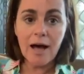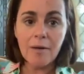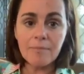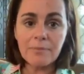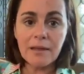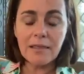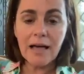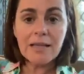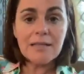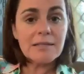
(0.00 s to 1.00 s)

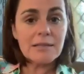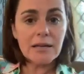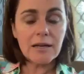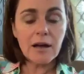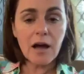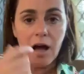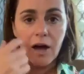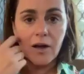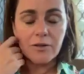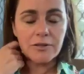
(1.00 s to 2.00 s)
Last thing,
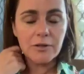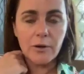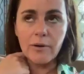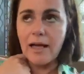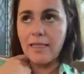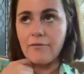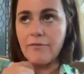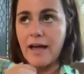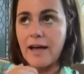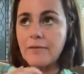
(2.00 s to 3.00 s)
so I love
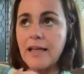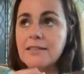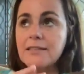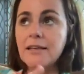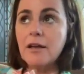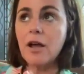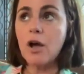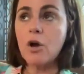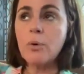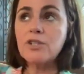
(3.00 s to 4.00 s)
that. Last thing,
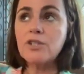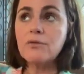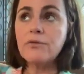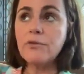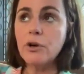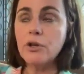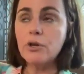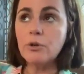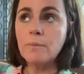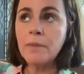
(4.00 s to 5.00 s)
a question for
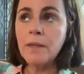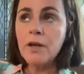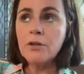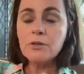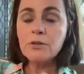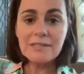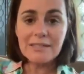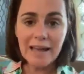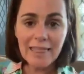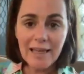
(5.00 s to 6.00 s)
you. So
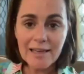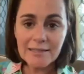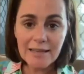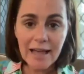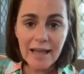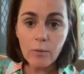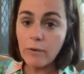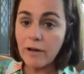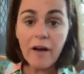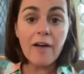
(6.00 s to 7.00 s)
say they say
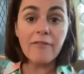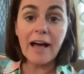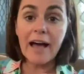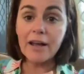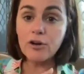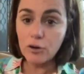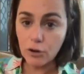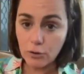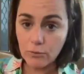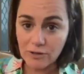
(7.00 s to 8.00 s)
I've had
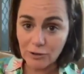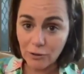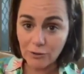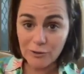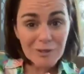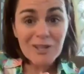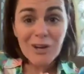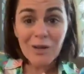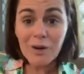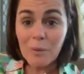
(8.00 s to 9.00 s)
no results, which
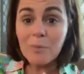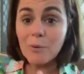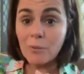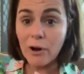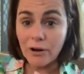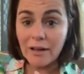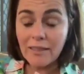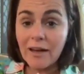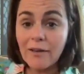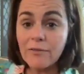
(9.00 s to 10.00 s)
a lot of people won't
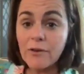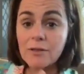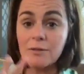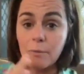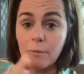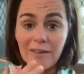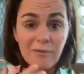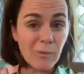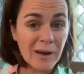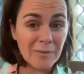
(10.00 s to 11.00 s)
in that first
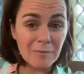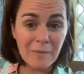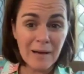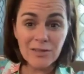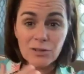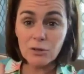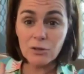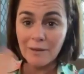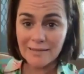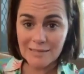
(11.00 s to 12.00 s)
even 1 month, 2
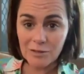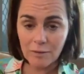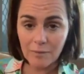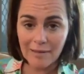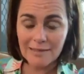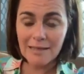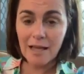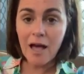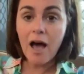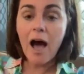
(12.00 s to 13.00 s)
months, 3 months.
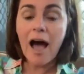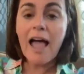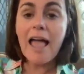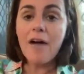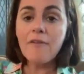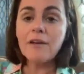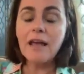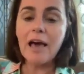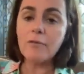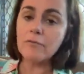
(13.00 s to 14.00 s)
I haven't
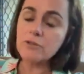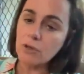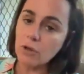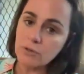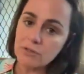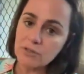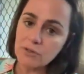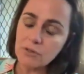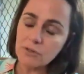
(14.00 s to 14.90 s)
had results.